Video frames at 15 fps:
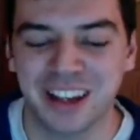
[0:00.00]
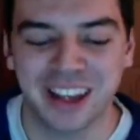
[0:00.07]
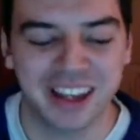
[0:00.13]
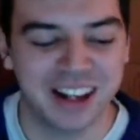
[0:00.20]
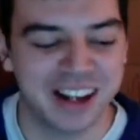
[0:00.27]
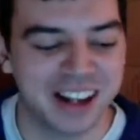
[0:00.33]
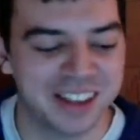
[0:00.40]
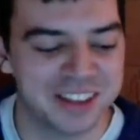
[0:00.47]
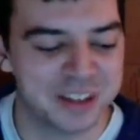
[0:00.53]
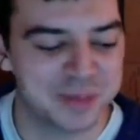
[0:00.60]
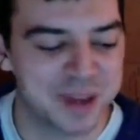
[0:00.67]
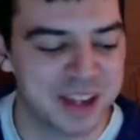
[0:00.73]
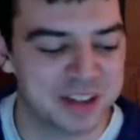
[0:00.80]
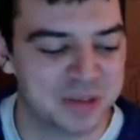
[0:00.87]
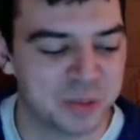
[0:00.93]
And this
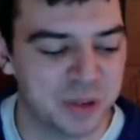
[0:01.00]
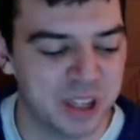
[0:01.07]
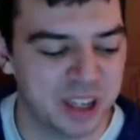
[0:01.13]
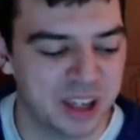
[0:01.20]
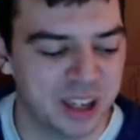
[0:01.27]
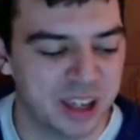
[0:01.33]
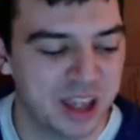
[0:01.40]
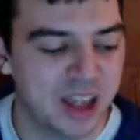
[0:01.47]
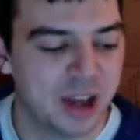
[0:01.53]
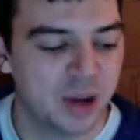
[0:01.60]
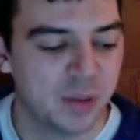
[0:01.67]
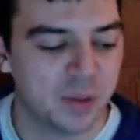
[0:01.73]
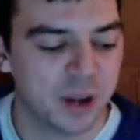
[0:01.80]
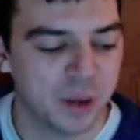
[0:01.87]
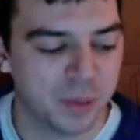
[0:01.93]
past week
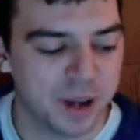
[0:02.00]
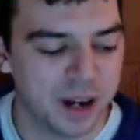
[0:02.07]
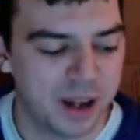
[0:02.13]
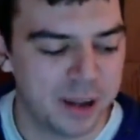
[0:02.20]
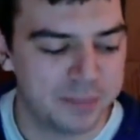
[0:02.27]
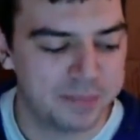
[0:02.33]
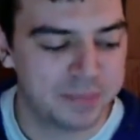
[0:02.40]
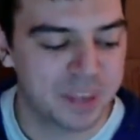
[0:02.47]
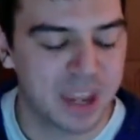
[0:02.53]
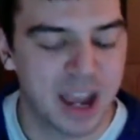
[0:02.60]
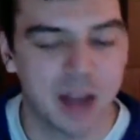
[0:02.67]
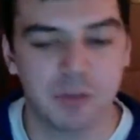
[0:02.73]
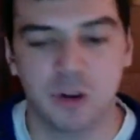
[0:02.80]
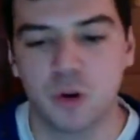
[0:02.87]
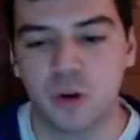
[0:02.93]
when I went up, I
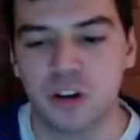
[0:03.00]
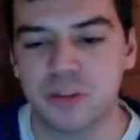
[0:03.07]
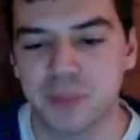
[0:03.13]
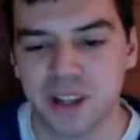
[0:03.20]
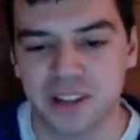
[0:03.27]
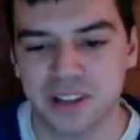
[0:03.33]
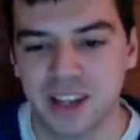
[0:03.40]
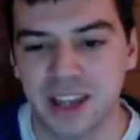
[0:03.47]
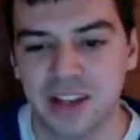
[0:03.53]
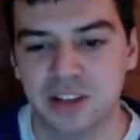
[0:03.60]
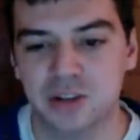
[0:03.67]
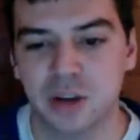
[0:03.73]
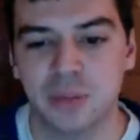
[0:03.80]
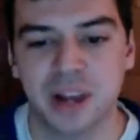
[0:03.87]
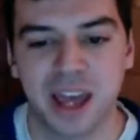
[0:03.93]
recorded my set,
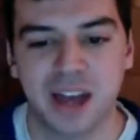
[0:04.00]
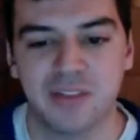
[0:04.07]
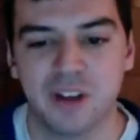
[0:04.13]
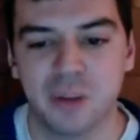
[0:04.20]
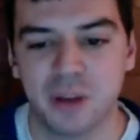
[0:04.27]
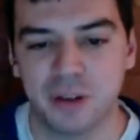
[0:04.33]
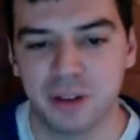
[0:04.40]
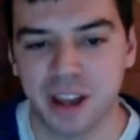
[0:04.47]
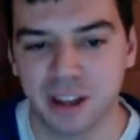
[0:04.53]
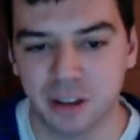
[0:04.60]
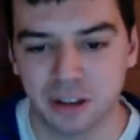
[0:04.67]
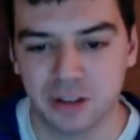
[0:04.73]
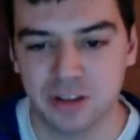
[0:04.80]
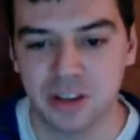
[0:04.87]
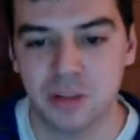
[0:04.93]
so I'm going to have all my
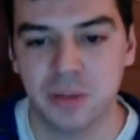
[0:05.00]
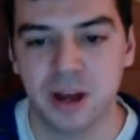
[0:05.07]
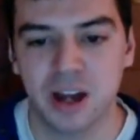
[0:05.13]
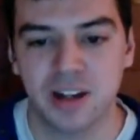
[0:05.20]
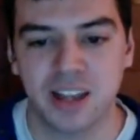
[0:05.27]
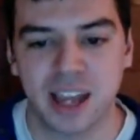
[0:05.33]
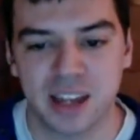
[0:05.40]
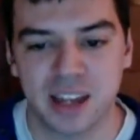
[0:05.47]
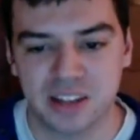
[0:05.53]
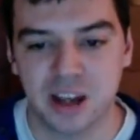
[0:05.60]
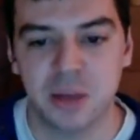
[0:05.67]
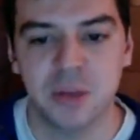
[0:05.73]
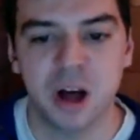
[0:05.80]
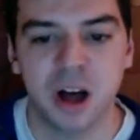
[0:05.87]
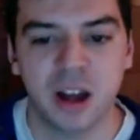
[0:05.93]
regulars on the podcast
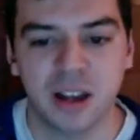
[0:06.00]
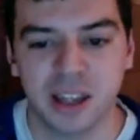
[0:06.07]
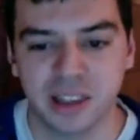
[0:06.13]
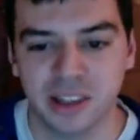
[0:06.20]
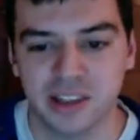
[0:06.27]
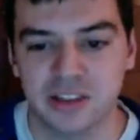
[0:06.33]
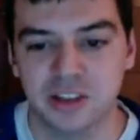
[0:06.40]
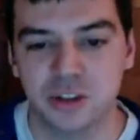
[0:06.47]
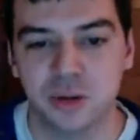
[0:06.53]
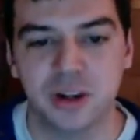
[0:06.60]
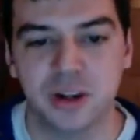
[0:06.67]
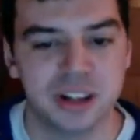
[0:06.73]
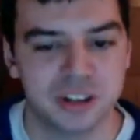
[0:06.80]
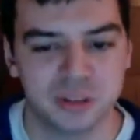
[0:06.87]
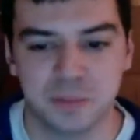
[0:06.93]
come on and listen to it
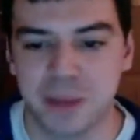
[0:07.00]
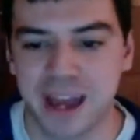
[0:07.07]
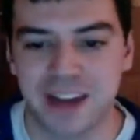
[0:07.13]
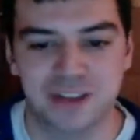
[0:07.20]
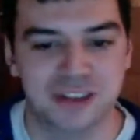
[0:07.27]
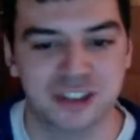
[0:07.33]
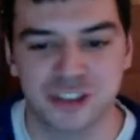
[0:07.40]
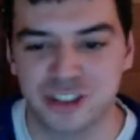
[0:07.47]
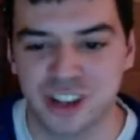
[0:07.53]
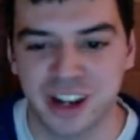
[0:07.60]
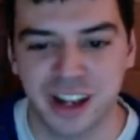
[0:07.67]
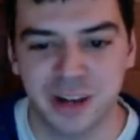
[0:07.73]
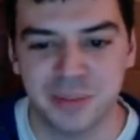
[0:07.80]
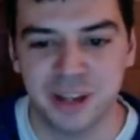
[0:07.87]
and just bash the shit out of me.